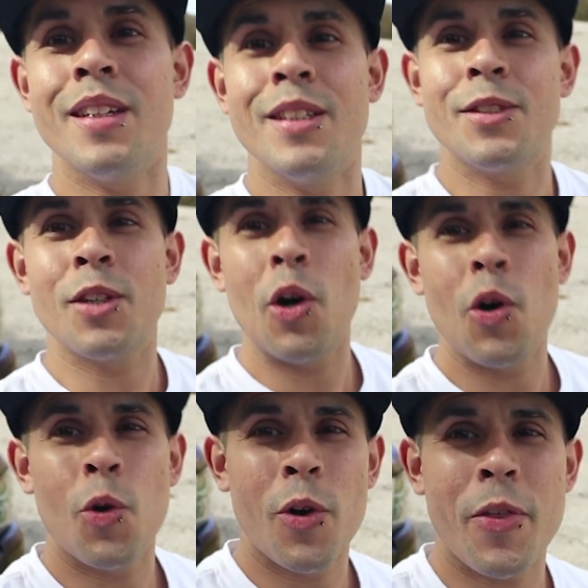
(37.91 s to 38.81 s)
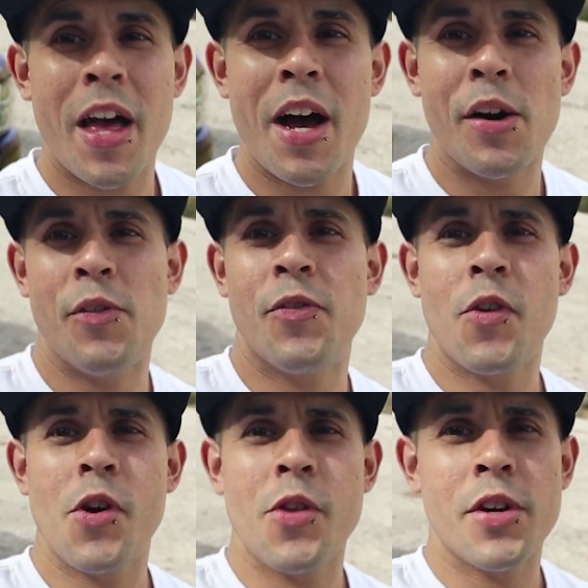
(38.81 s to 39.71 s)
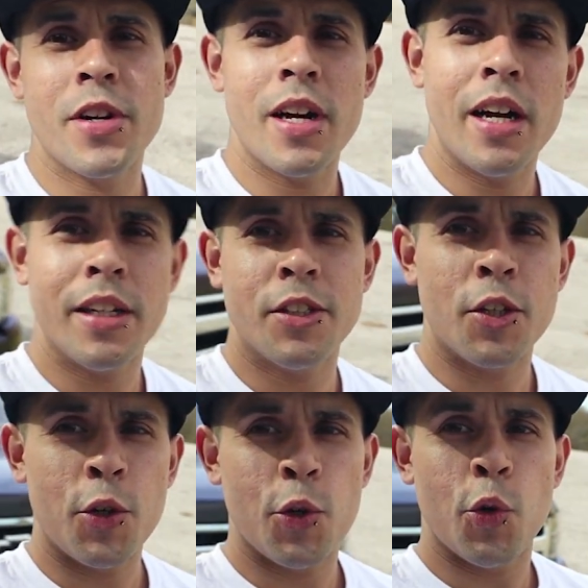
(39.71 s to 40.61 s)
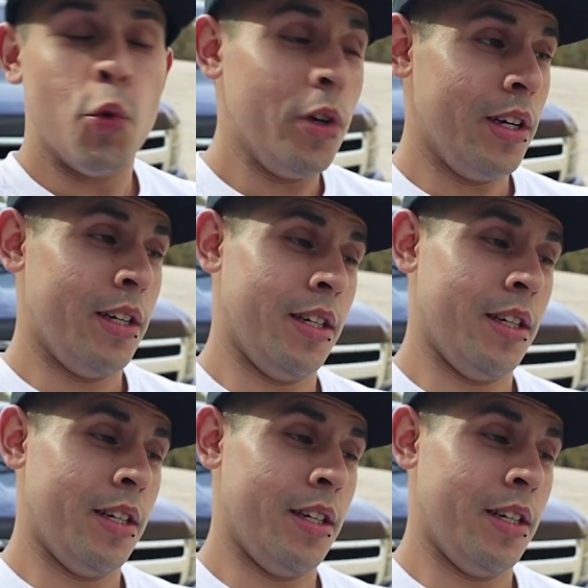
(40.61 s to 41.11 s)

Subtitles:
So without further ado,